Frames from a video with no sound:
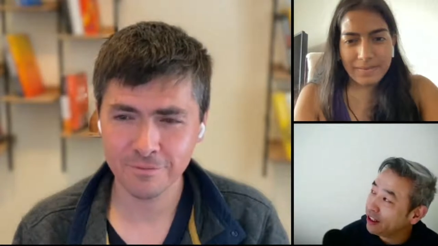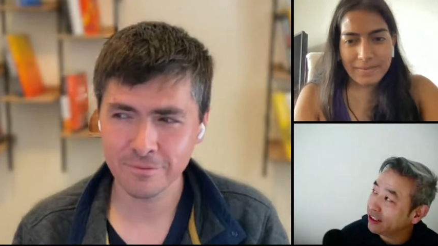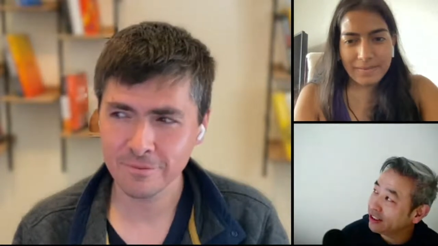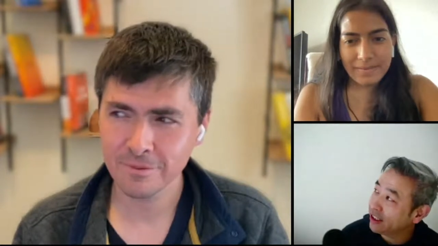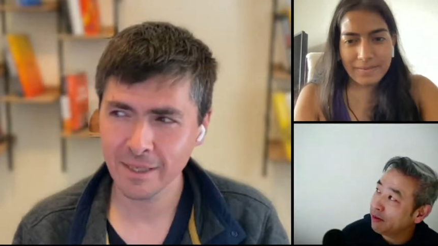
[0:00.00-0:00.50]

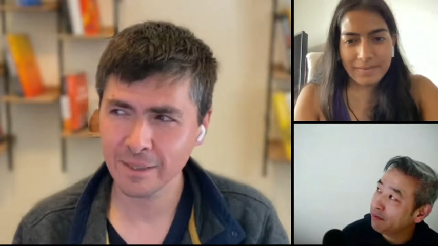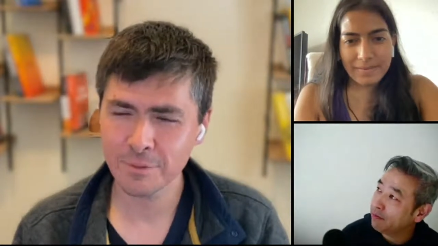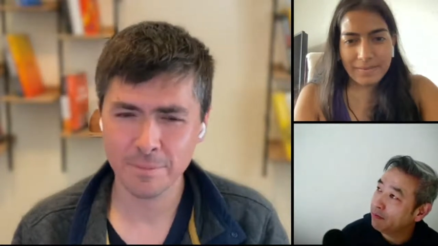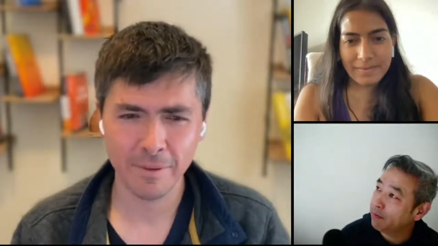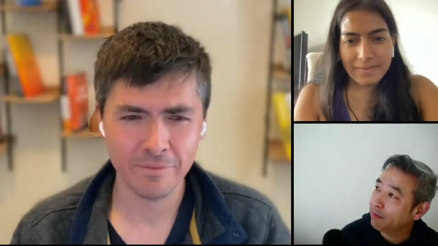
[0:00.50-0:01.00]
Speaker 1: some, I think it
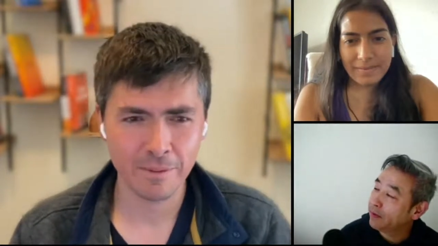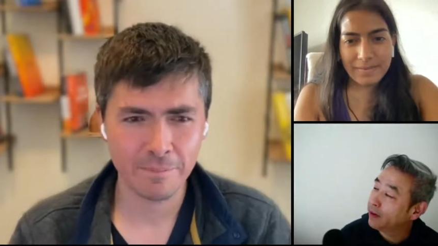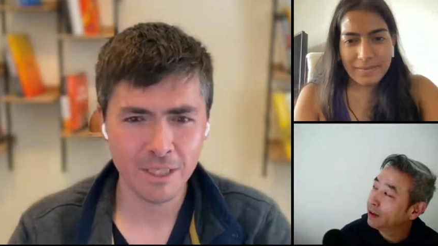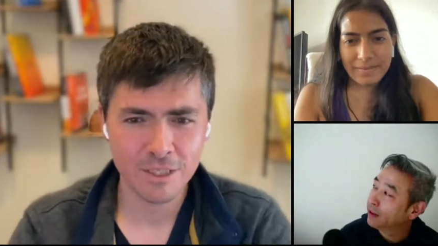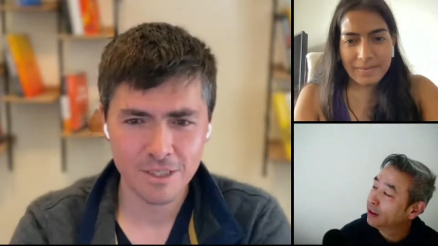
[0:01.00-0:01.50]
was above the
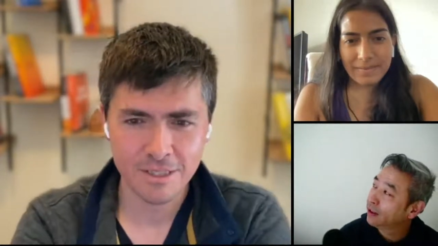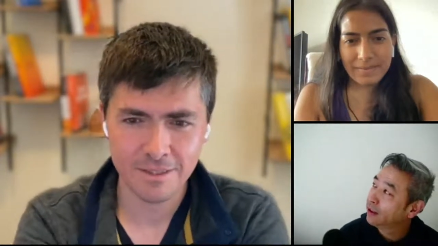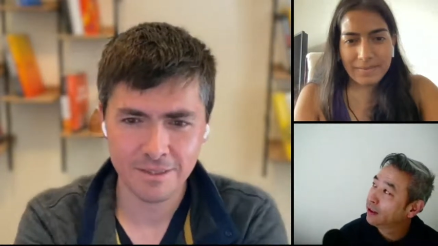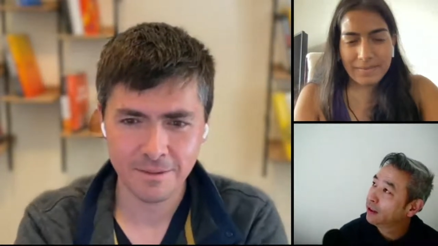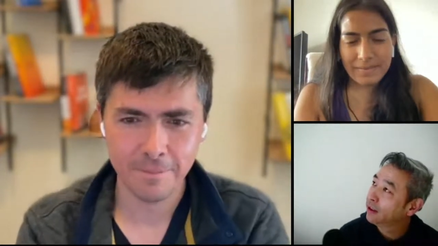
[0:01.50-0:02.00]

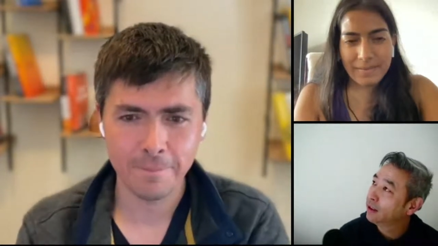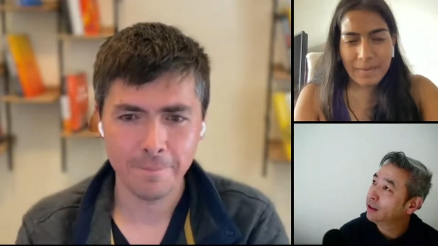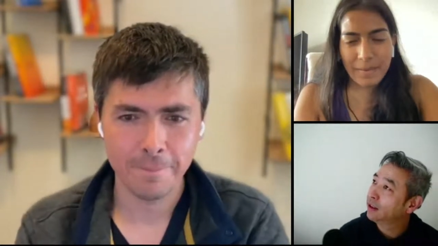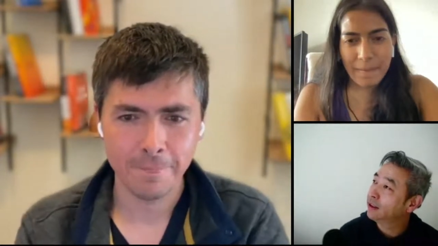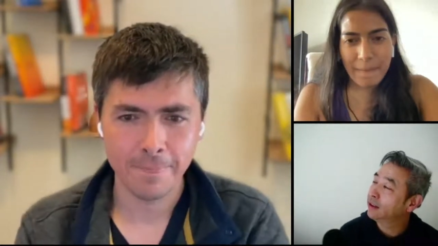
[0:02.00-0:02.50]
Amicis.
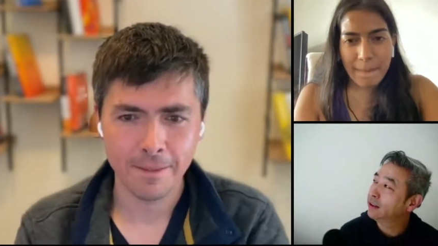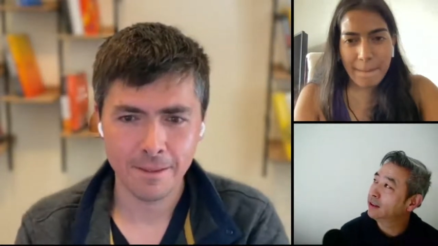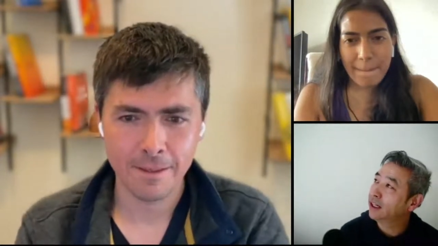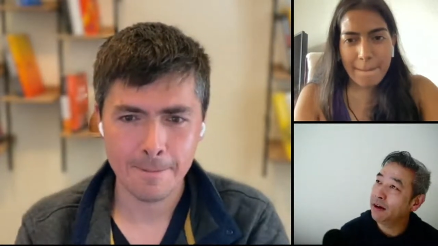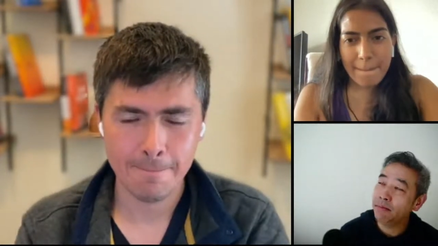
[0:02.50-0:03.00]

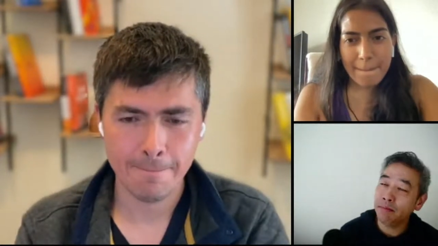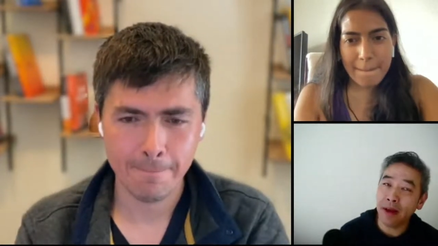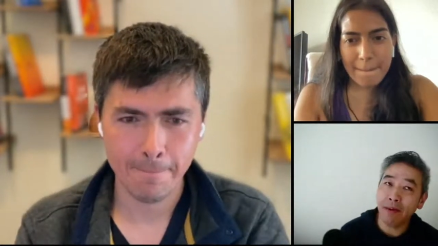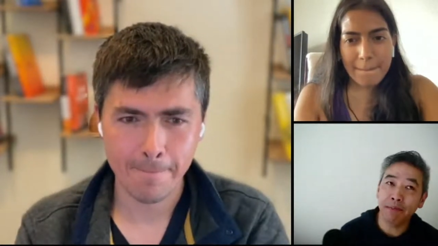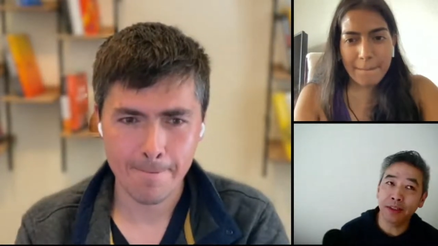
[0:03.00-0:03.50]
Speaker 2: Some
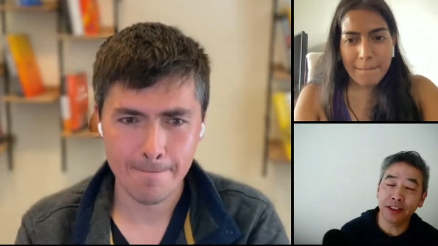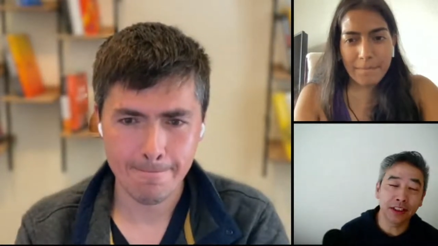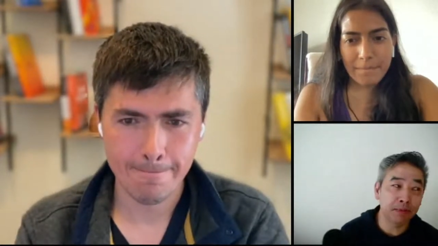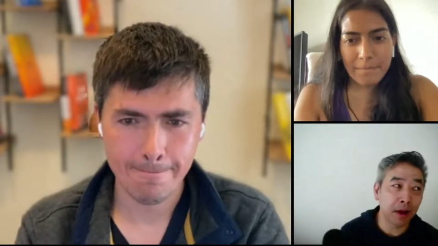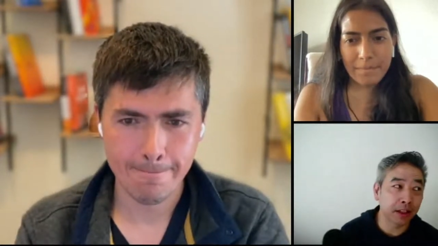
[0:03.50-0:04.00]

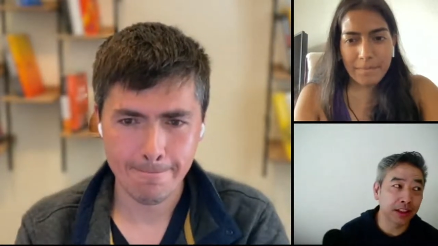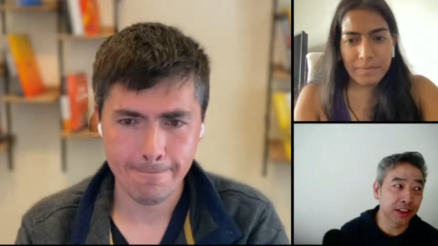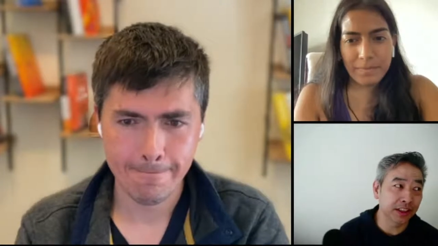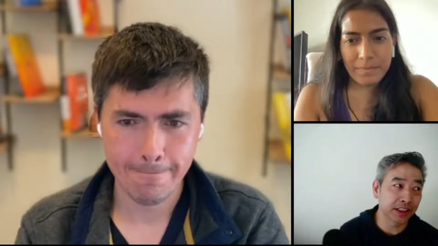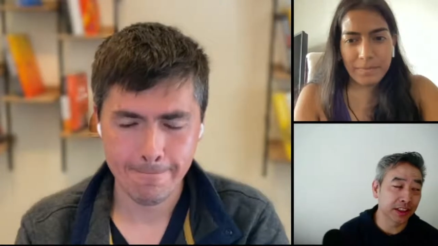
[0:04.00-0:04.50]
ambitious
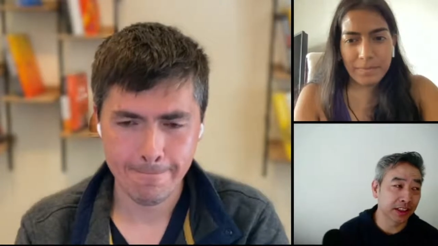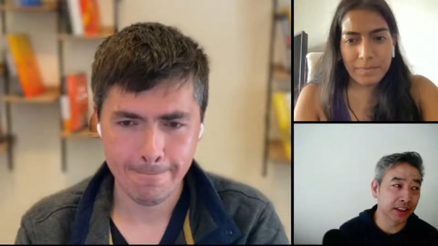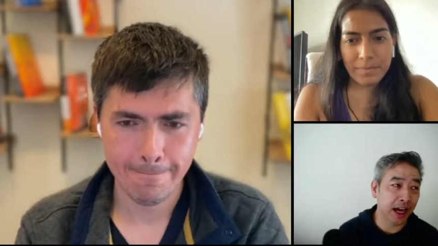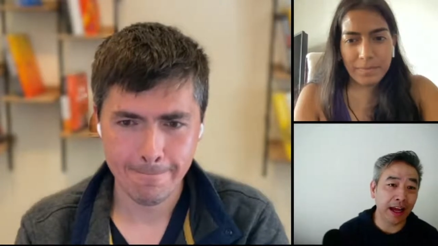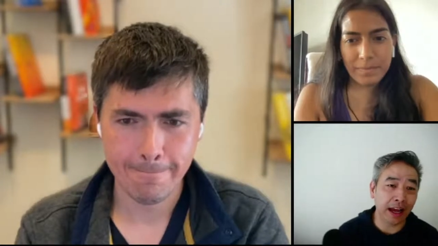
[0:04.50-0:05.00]
politician.
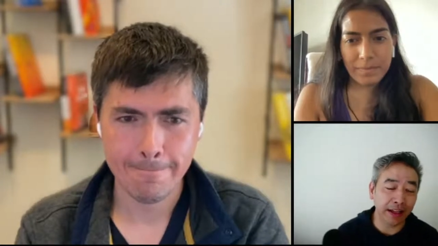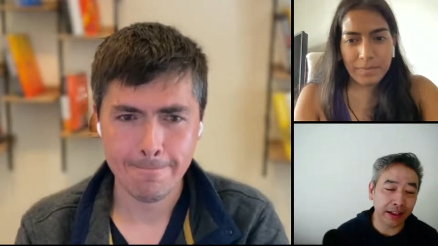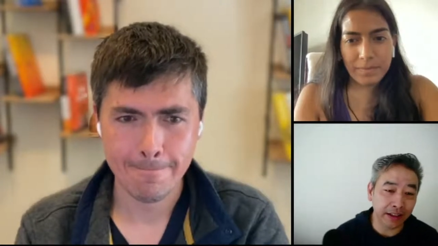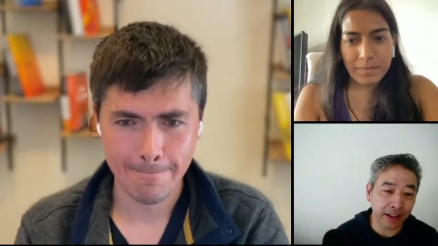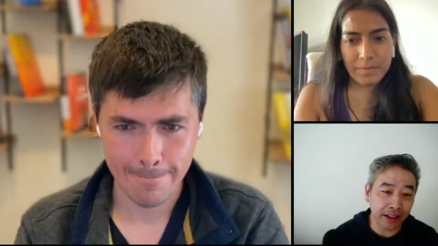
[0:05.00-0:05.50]
I,
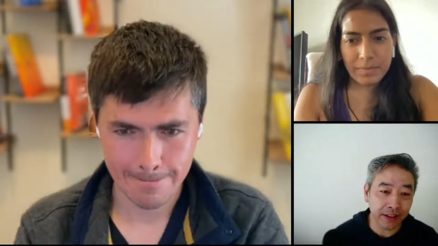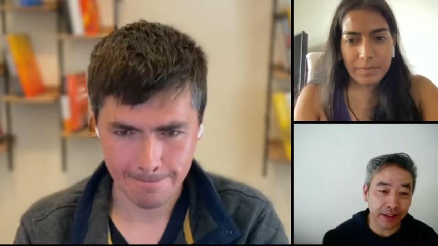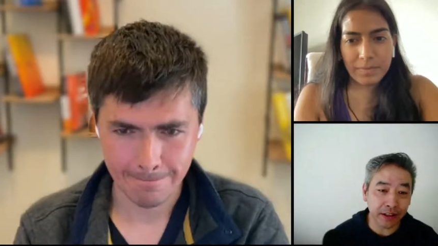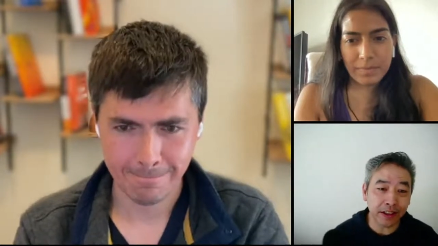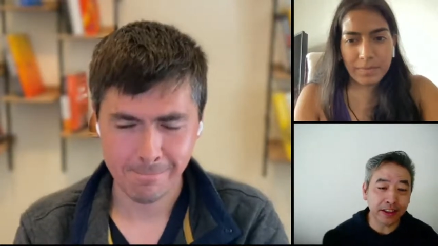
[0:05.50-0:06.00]
I,
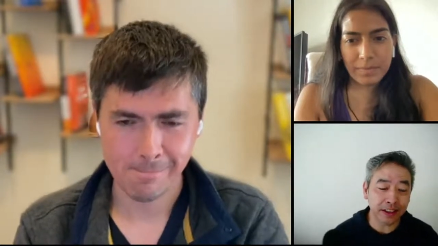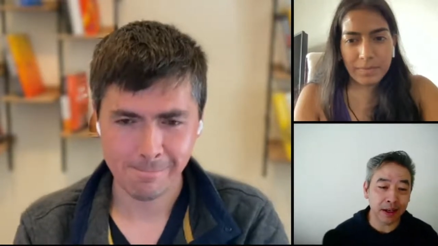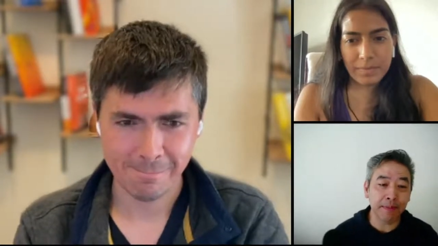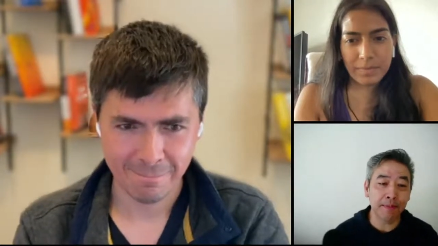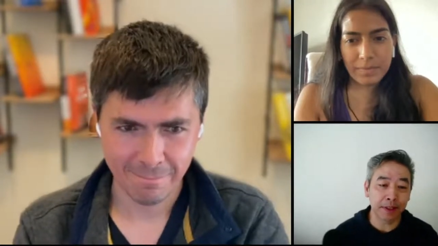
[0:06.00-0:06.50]
there is
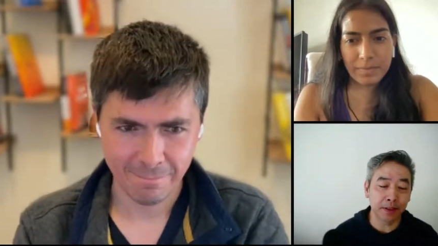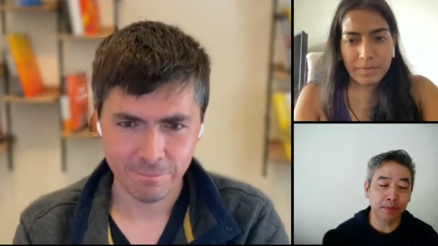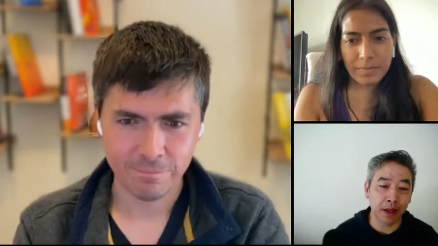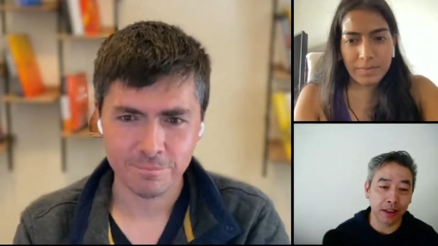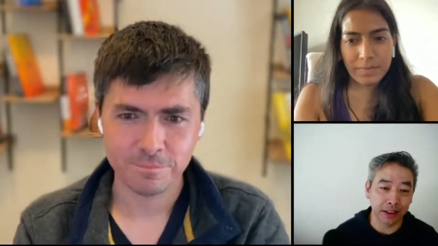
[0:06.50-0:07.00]
some ambitious
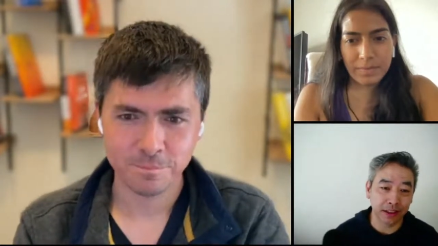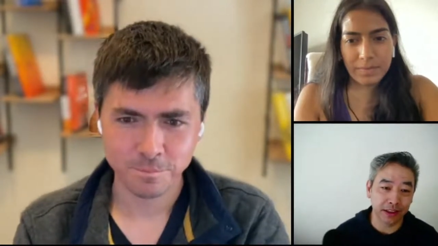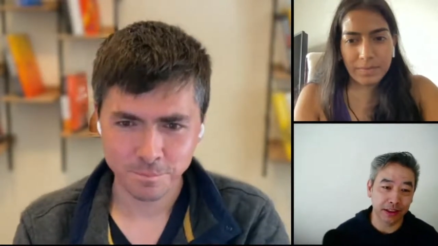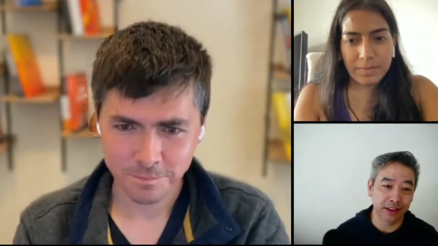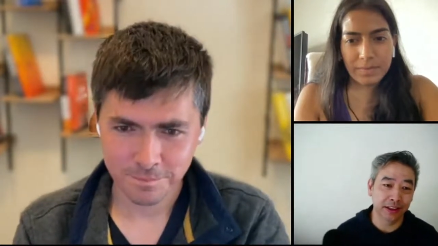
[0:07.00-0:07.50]

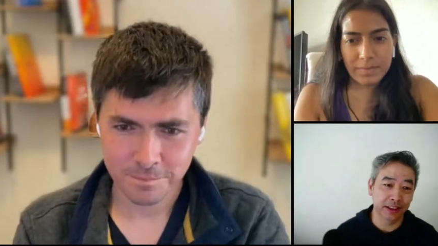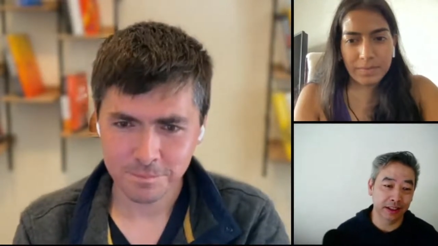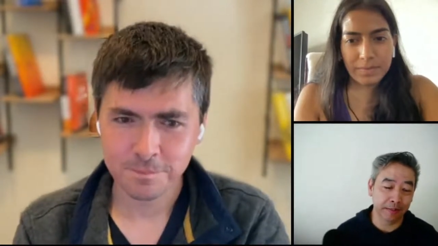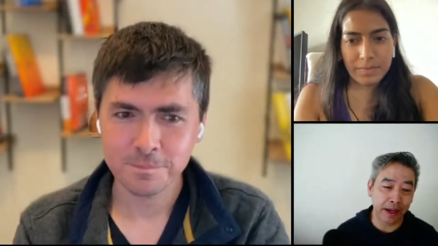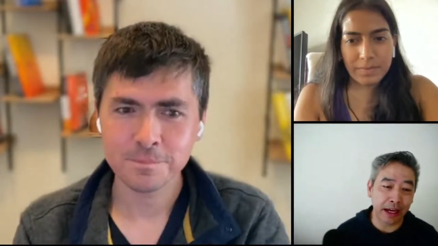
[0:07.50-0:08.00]
politician in
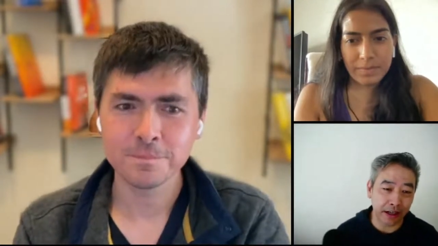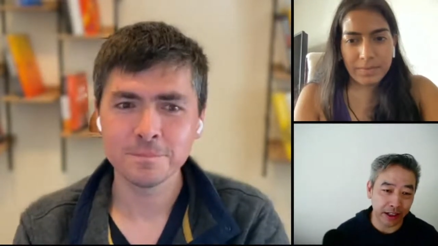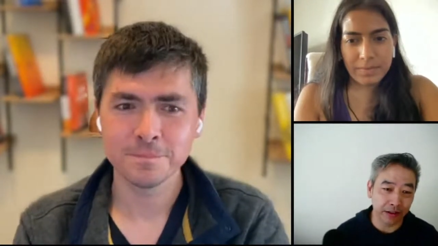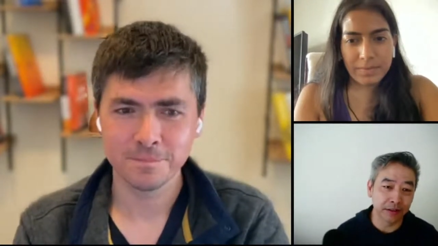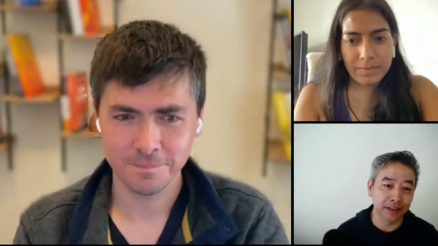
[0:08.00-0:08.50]
the Bay
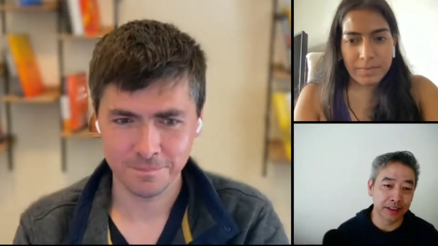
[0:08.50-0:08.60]
Area who's